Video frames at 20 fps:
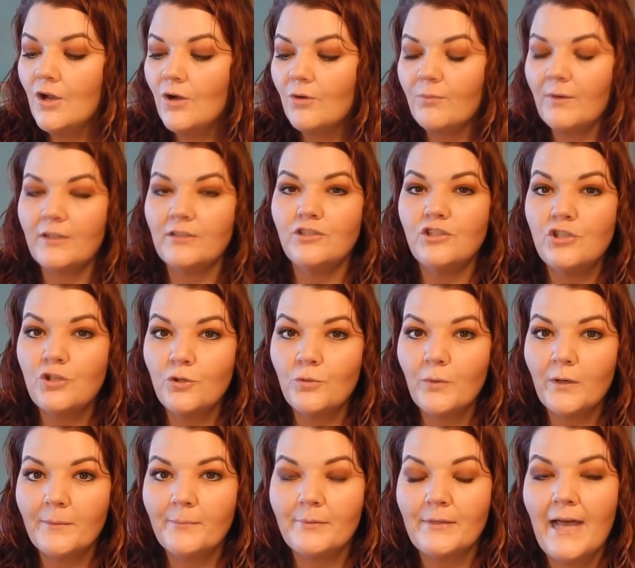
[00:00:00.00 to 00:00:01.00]
where two
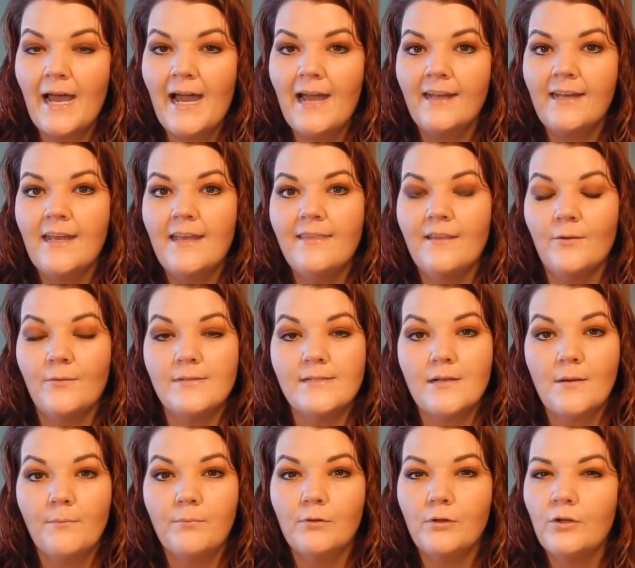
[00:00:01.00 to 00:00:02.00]
were black and there was
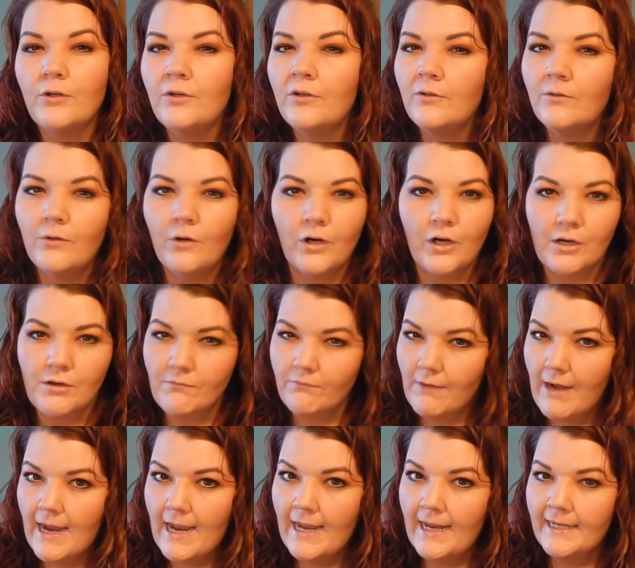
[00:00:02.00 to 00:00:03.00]
a blue or a
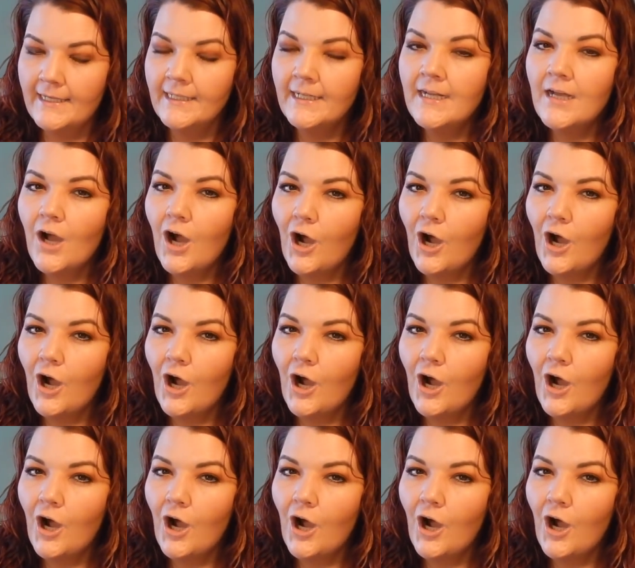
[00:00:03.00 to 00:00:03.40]
red.